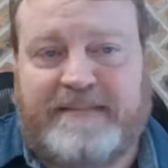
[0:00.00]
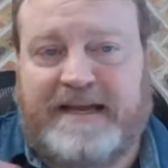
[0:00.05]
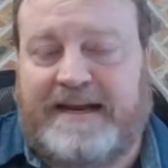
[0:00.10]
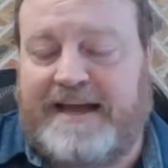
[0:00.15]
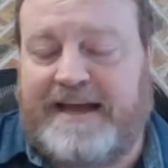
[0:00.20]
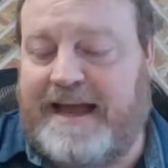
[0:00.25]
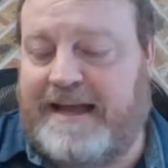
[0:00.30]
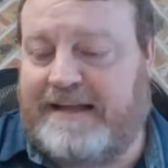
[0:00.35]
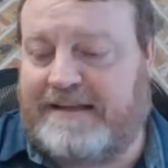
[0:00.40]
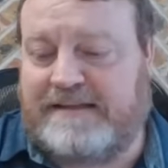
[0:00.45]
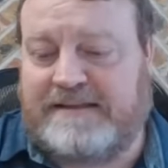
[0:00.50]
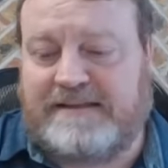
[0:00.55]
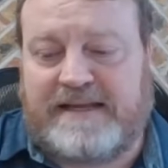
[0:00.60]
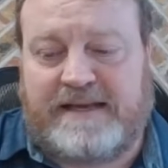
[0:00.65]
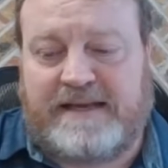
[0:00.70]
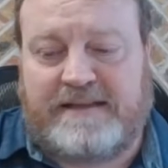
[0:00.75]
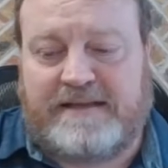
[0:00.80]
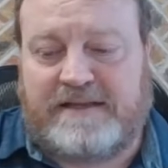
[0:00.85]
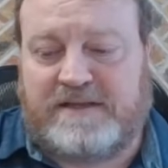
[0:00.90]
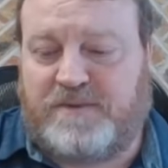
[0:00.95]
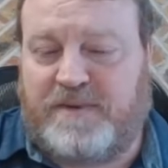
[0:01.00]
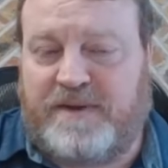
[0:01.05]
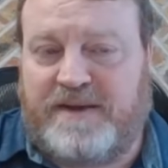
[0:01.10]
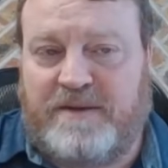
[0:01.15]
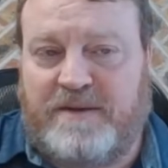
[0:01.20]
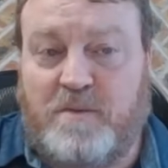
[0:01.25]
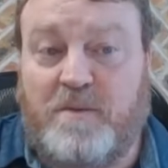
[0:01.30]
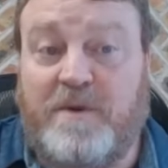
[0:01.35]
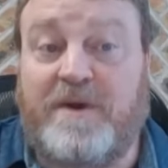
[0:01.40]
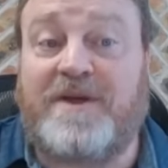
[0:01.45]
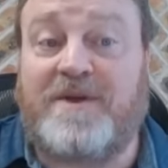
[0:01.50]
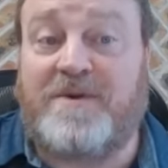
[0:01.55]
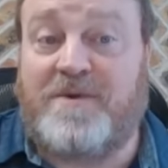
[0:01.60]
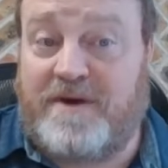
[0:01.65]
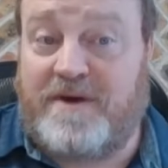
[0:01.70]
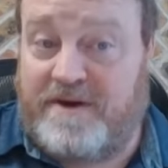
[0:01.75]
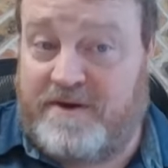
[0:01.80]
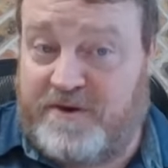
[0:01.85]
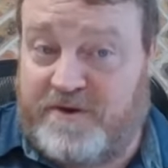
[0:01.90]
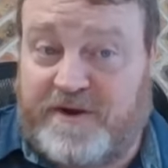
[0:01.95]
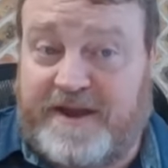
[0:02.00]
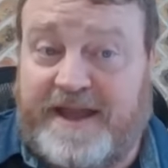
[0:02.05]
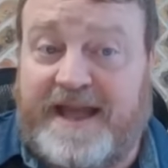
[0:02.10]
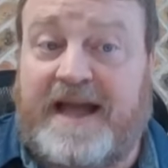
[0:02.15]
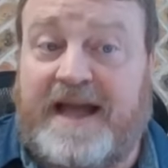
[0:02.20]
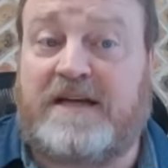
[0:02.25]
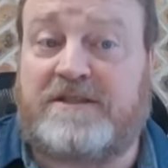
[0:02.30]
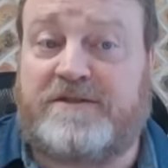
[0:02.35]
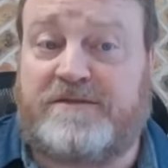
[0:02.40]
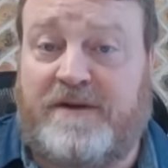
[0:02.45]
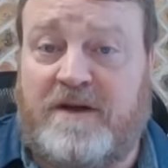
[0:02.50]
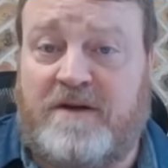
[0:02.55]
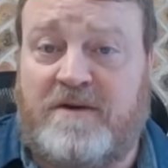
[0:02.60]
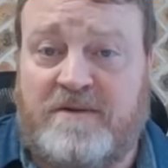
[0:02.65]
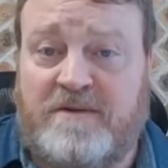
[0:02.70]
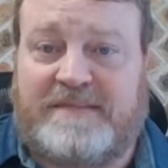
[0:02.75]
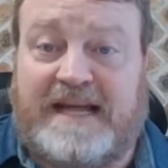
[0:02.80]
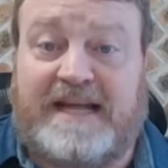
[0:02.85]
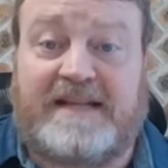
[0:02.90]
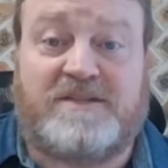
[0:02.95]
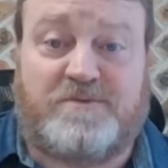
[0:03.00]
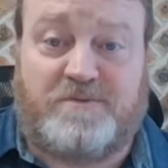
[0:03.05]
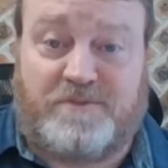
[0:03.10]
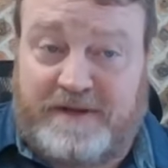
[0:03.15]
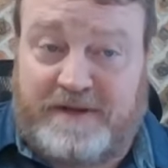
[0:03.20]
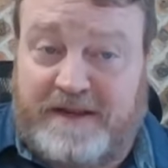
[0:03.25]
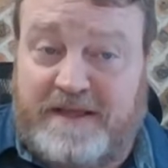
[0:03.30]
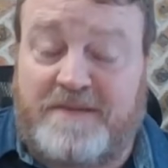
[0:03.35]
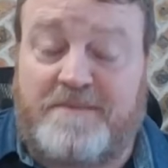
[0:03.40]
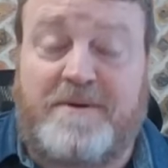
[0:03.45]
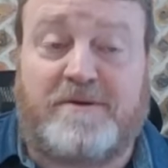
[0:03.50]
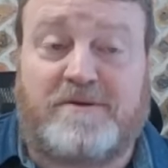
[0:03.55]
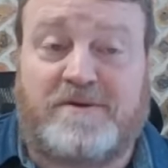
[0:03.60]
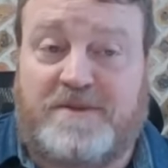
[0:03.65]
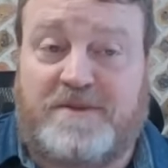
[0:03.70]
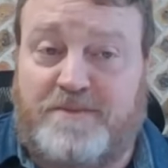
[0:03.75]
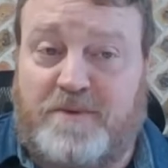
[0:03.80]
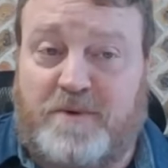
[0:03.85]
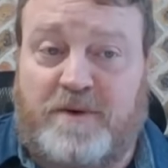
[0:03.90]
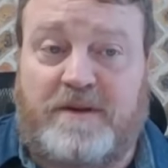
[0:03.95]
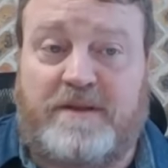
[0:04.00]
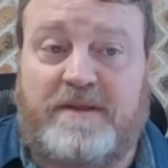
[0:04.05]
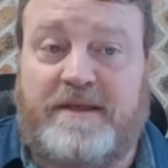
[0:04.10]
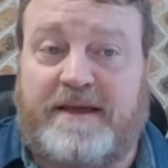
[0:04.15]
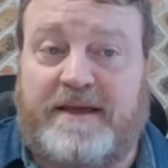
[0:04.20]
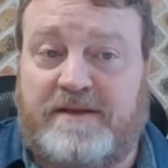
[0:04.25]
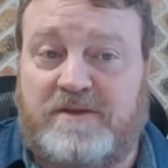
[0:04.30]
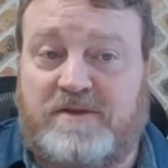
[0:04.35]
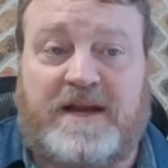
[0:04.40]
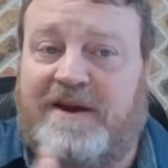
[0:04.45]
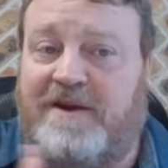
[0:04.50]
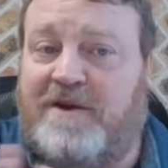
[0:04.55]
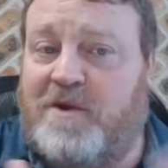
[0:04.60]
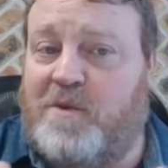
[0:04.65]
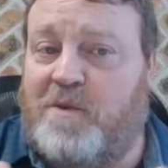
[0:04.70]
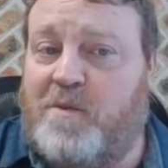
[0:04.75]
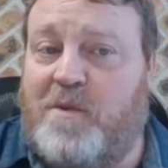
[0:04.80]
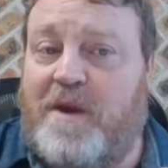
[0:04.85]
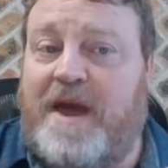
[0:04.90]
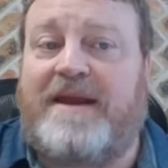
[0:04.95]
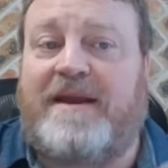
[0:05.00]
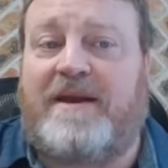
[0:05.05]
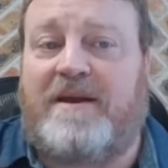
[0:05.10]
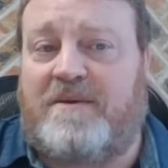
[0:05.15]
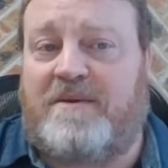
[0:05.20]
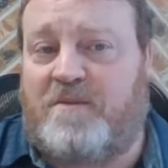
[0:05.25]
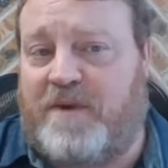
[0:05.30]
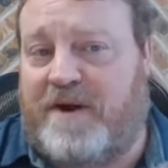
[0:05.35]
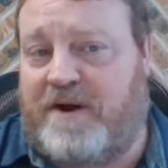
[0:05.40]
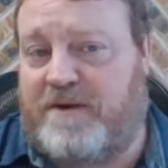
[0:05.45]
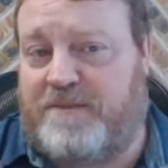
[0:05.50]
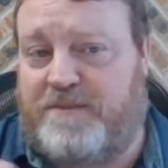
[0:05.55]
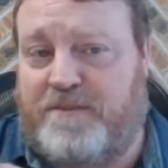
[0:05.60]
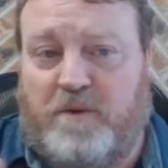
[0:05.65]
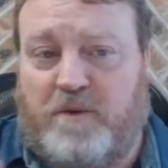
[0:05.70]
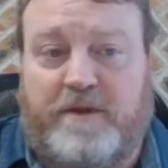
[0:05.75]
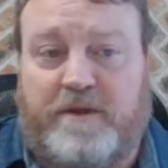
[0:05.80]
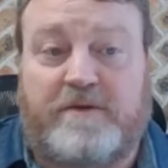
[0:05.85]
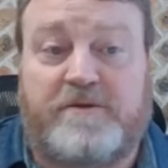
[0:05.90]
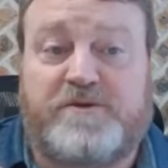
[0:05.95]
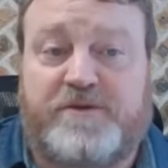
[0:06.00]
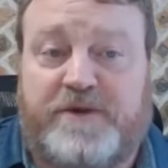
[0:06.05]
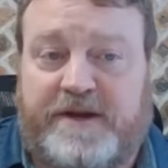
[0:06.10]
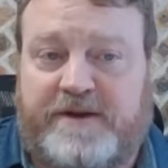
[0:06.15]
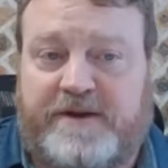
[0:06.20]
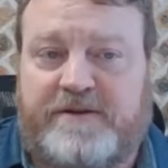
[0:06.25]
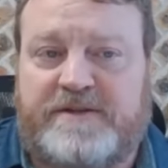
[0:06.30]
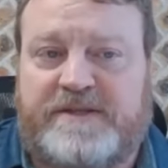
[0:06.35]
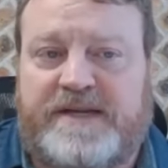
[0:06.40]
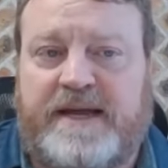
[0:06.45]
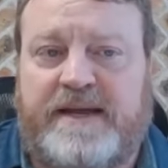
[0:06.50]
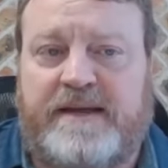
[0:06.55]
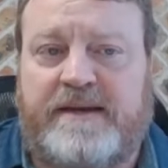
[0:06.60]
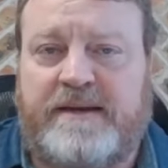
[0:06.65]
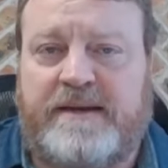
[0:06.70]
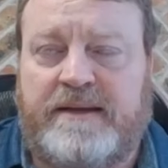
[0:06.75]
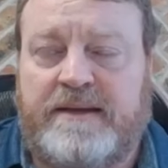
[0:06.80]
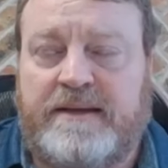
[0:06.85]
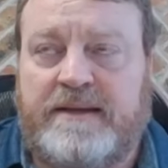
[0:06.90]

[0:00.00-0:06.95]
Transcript: And I hate to say it this way, where you are in your cash flow, that's really the most important thing. You got to know when and where to pull those triggers at.